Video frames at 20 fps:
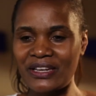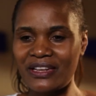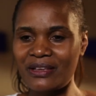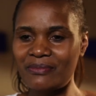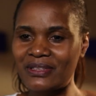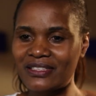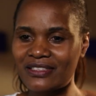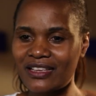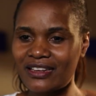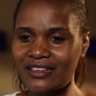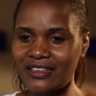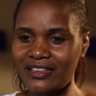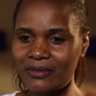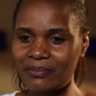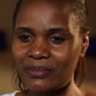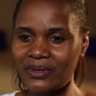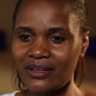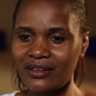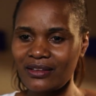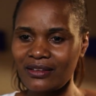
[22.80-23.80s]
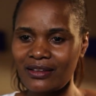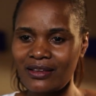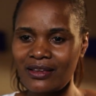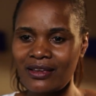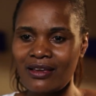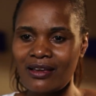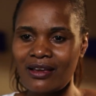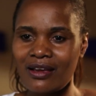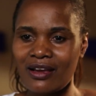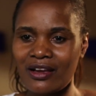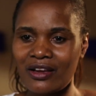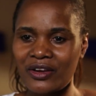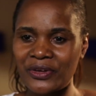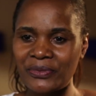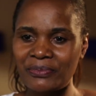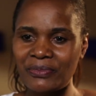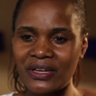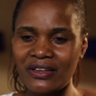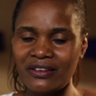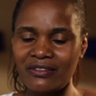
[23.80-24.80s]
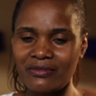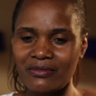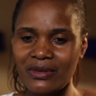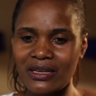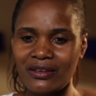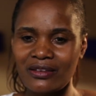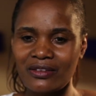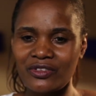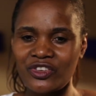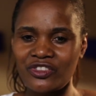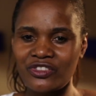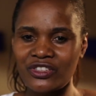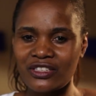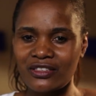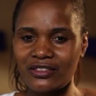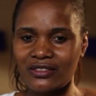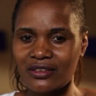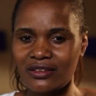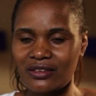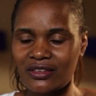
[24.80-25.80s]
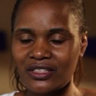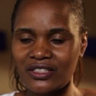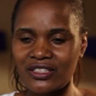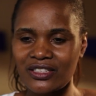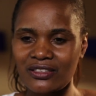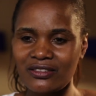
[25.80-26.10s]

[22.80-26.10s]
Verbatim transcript: name is Anne Kipping. Uh, my main duties are to